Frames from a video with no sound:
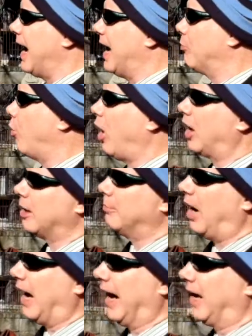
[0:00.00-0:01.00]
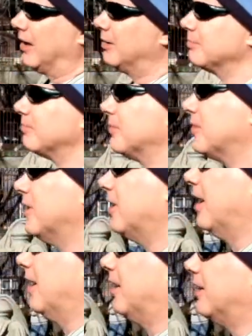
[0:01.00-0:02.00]
and walk a mile,
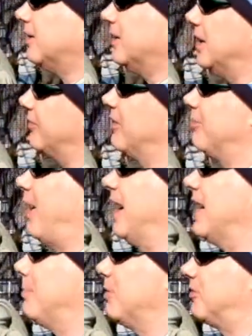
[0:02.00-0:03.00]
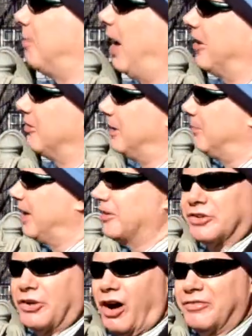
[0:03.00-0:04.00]
even if my hip is bothering me, as
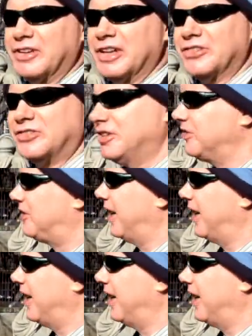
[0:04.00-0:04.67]
it often is these